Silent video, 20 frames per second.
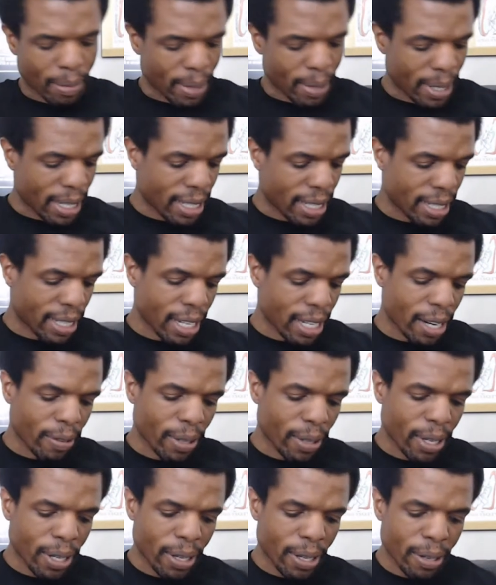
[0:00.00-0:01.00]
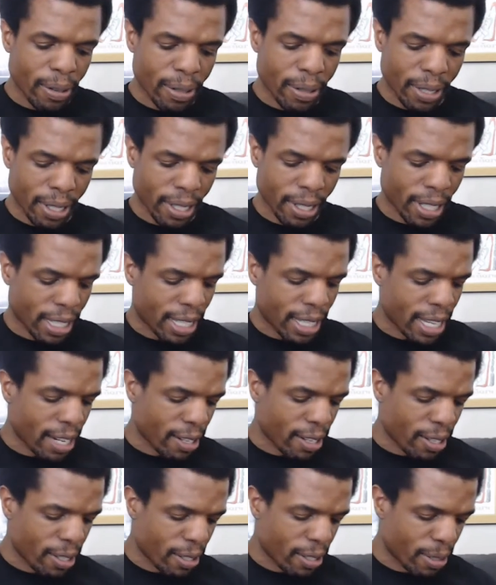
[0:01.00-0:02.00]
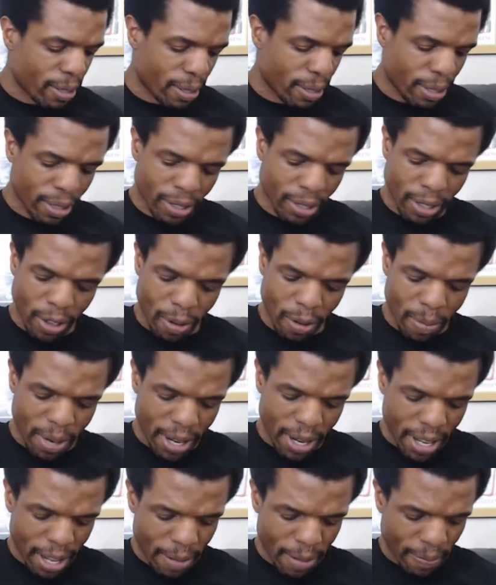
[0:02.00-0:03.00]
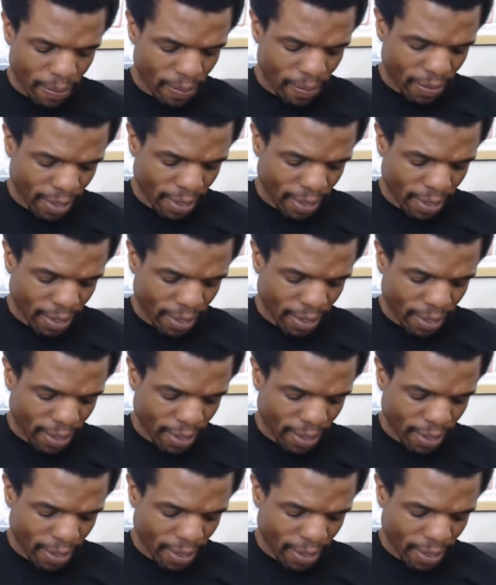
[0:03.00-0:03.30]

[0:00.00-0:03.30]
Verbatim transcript: But there we go. Get that all opened up.